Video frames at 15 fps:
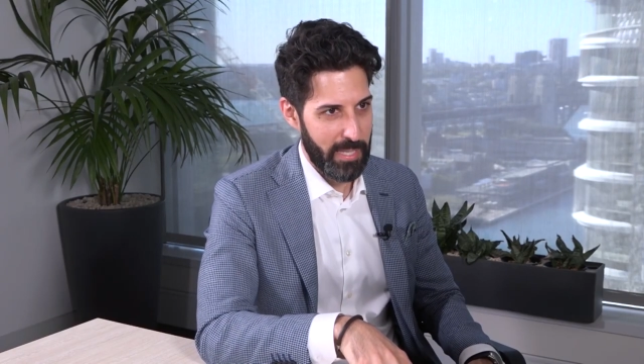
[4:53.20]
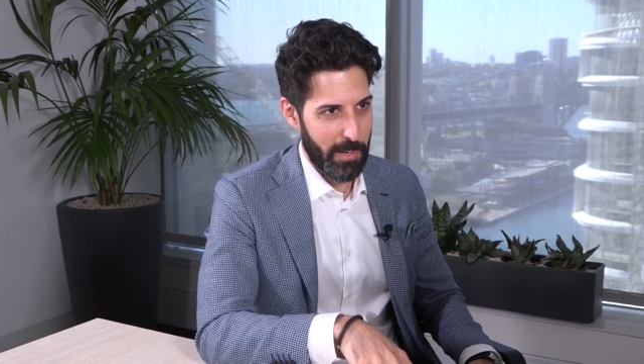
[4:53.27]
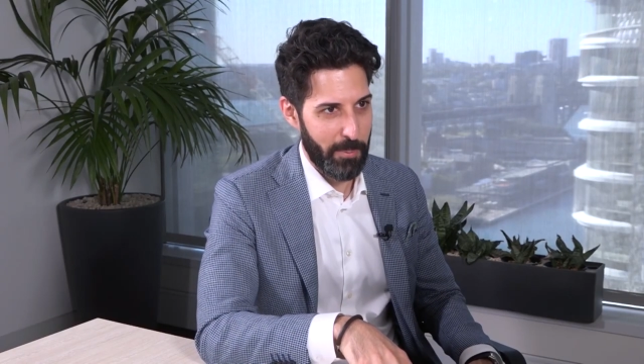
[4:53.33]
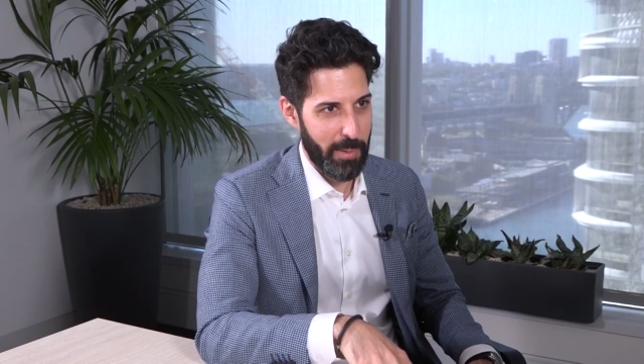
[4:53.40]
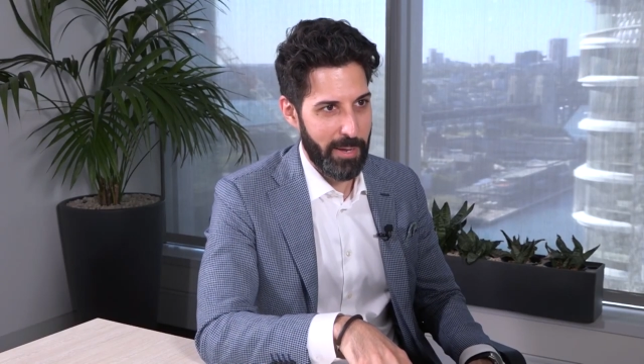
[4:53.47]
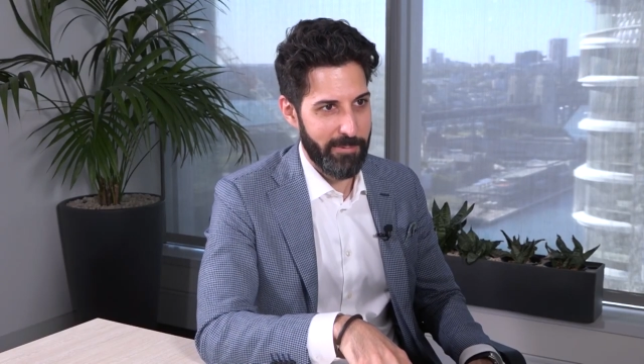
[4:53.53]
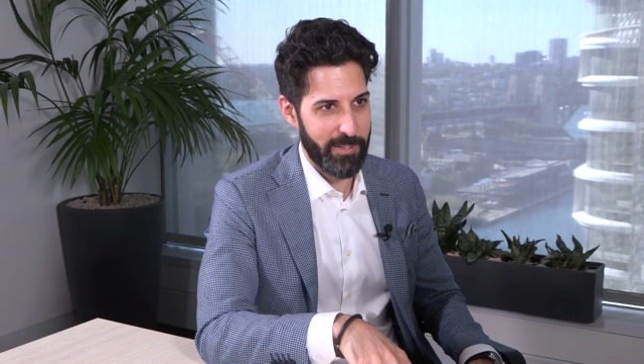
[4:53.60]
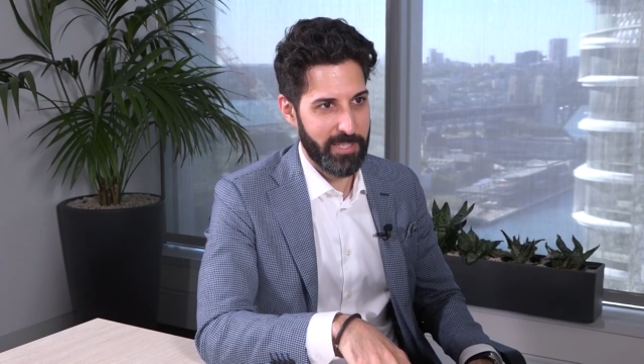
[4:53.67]
that
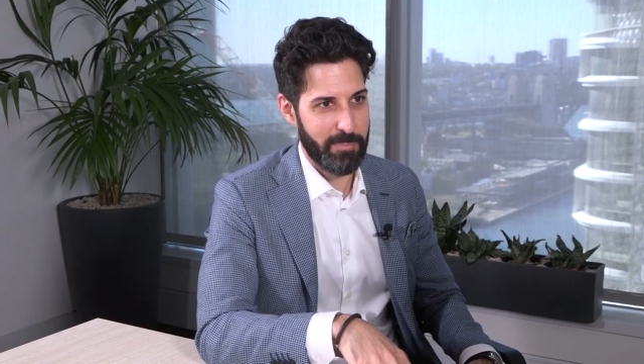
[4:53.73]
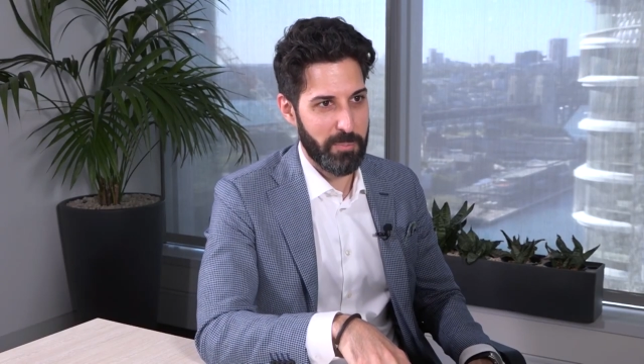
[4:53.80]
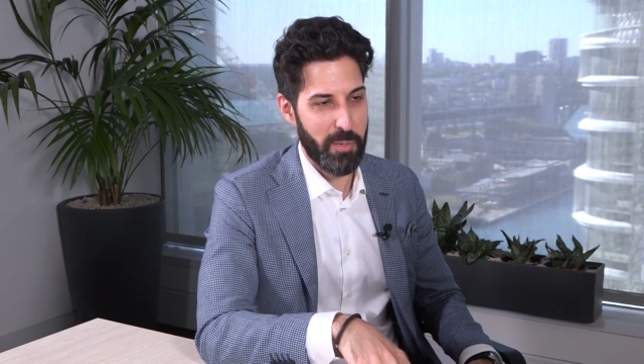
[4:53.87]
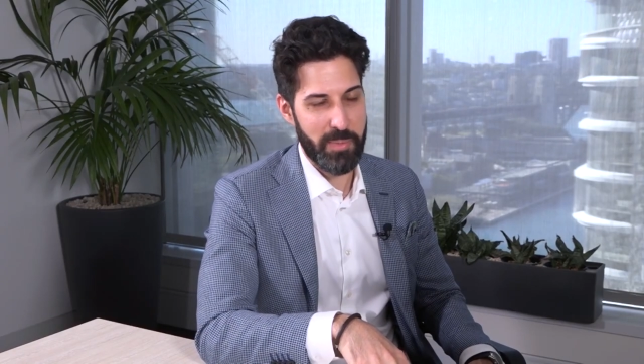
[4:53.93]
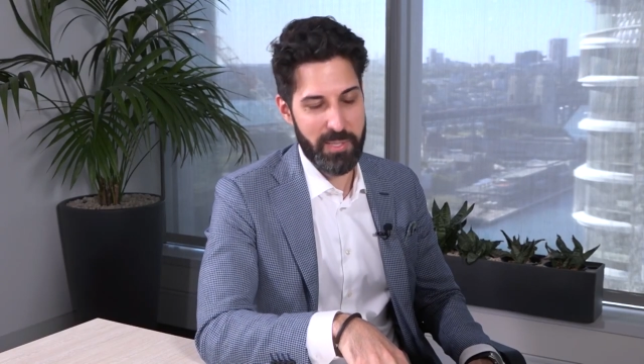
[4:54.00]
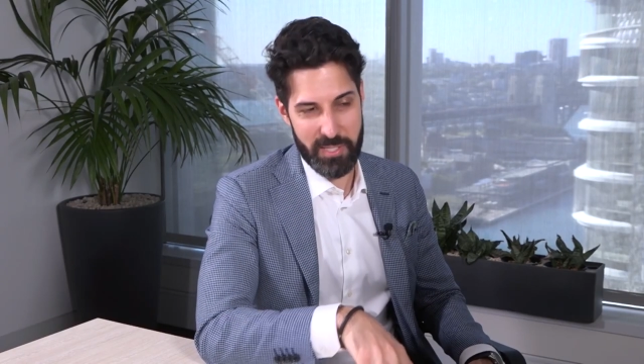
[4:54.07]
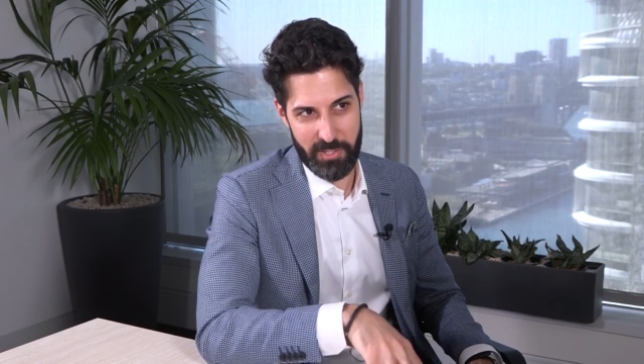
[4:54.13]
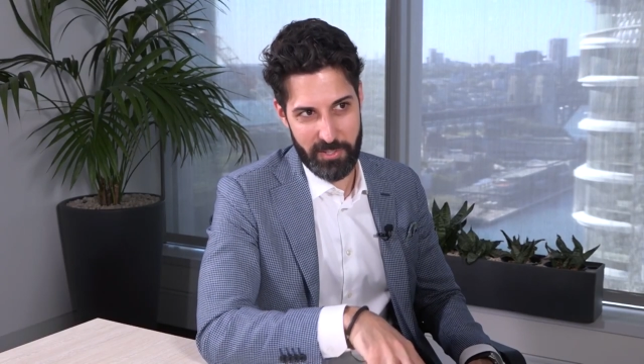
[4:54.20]
we have at the
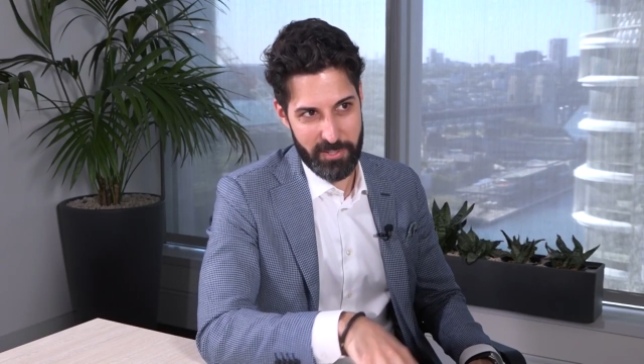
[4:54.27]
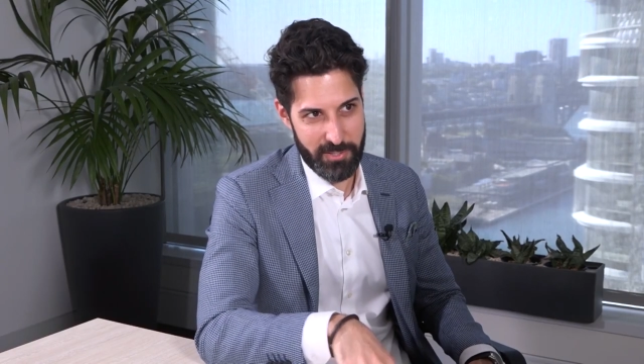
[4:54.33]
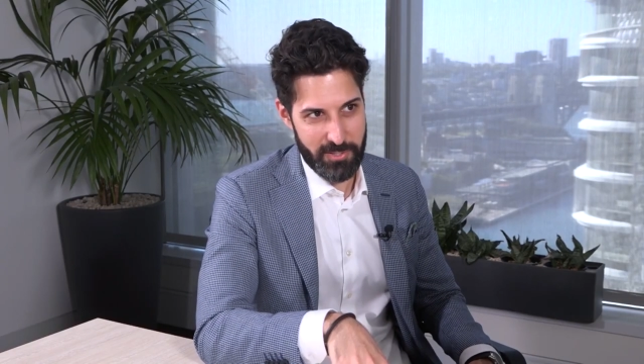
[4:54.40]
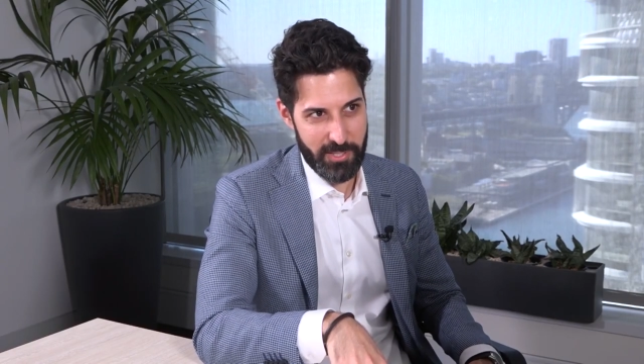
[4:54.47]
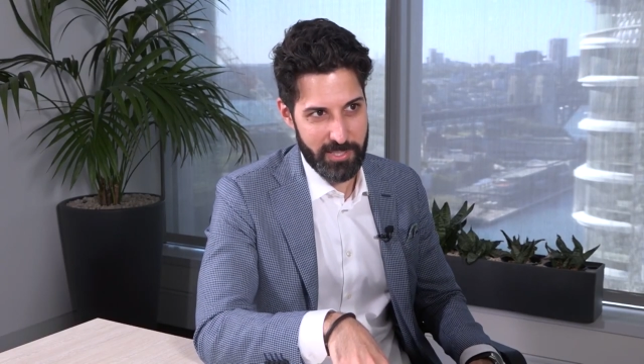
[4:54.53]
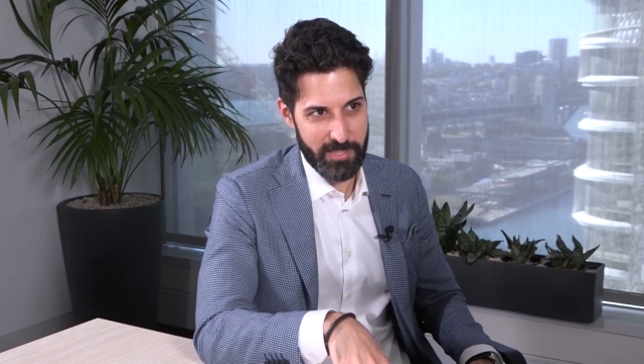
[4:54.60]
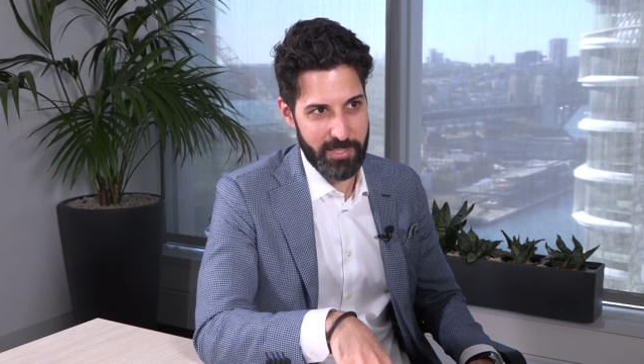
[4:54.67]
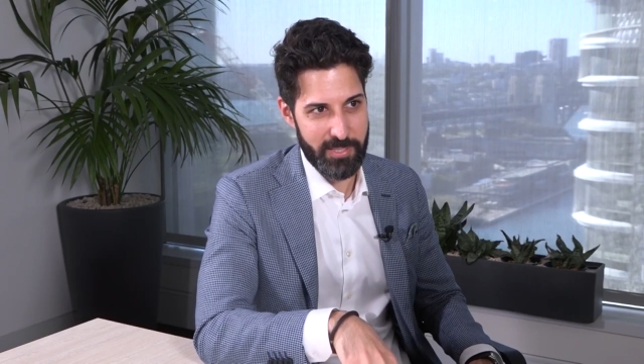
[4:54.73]
moment. You know,
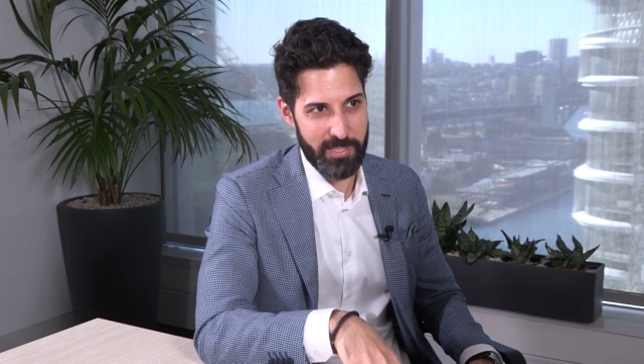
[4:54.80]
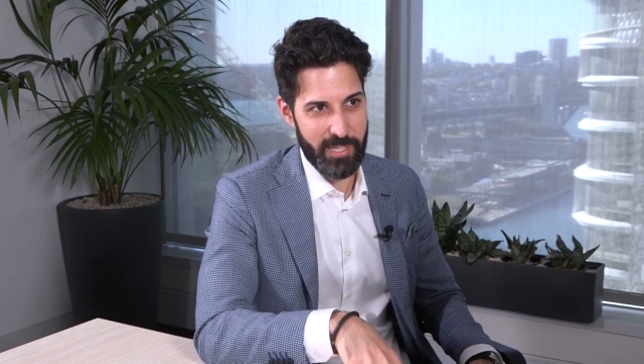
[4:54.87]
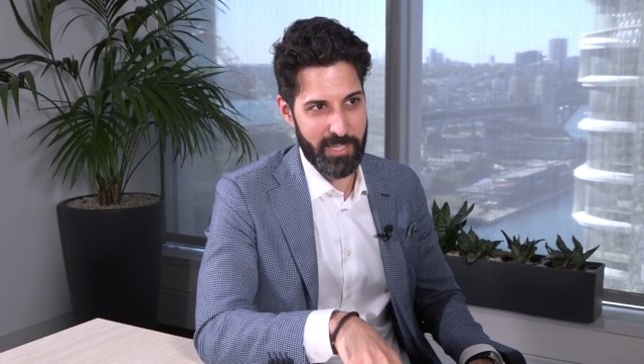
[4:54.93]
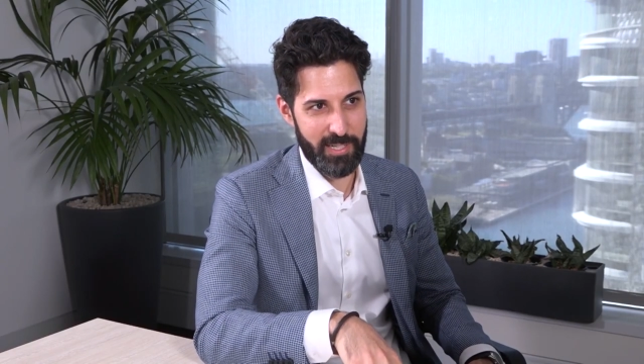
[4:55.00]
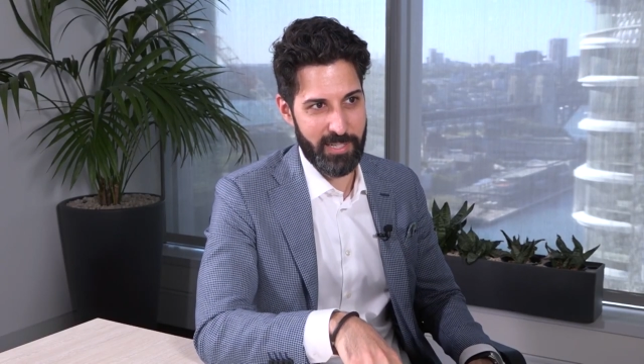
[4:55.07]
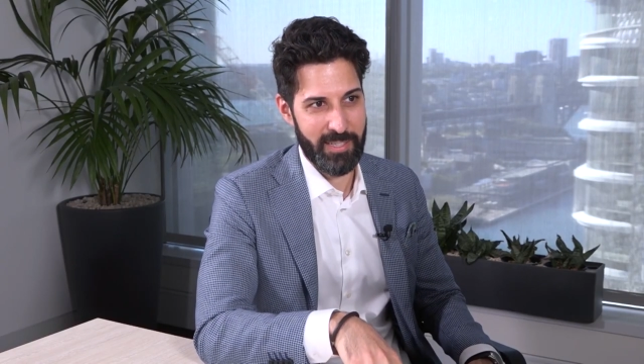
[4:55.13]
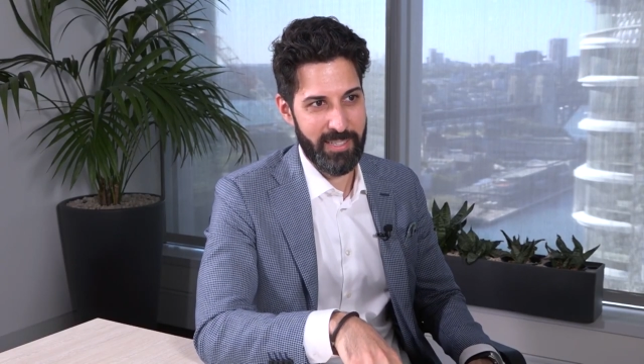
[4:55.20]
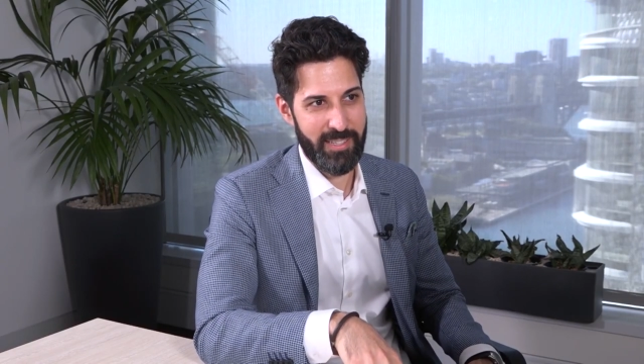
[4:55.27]
trustees
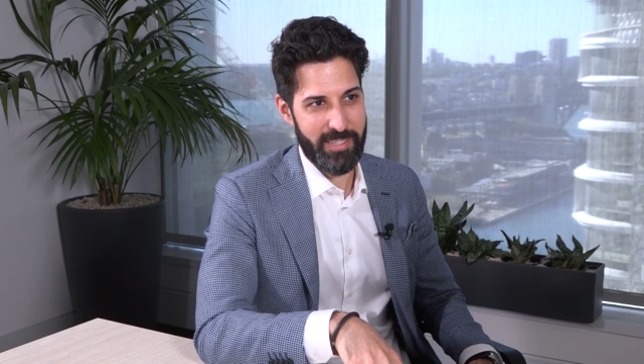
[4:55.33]
taking